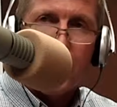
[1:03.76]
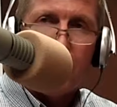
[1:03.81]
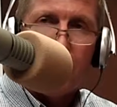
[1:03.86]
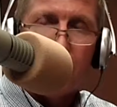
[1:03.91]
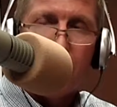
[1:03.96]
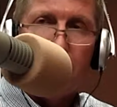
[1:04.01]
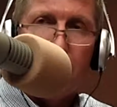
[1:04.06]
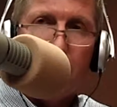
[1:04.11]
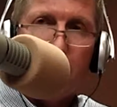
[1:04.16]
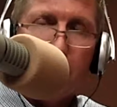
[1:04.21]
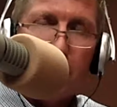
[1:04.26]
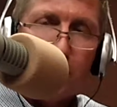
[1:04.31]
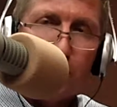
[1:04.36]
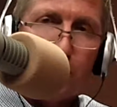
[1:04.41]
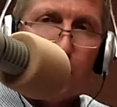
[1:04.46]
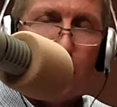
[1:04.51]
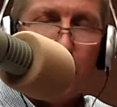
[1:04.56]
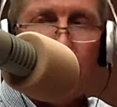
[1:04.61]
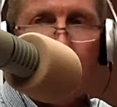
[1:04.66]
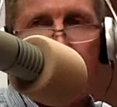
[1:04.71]
style,
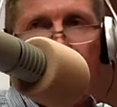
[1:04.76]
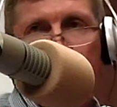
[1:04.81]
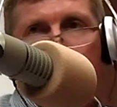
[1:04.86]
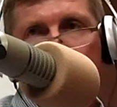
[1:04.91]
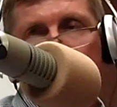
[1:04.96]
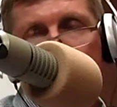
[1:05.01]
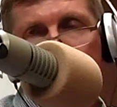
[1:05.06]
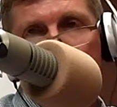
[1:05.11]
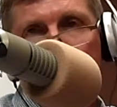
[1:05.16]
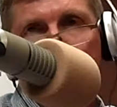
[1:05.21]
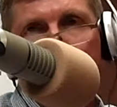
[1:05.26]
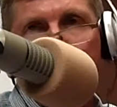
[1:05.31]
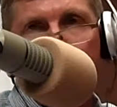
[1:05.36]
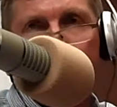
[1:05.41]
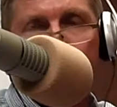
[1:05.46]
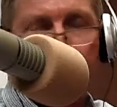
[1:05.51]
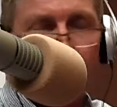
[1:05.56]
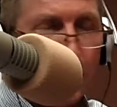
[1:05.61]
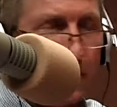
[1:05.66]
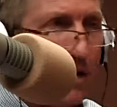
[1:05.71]
that's one thing. The other
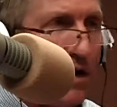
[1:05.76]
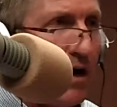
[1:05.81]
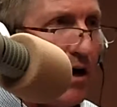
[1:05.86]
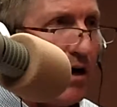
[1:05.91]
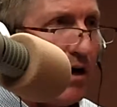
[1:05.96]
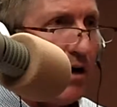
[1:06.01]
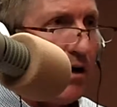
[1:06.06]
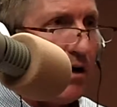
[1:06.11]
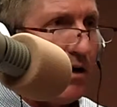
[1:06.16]
thing is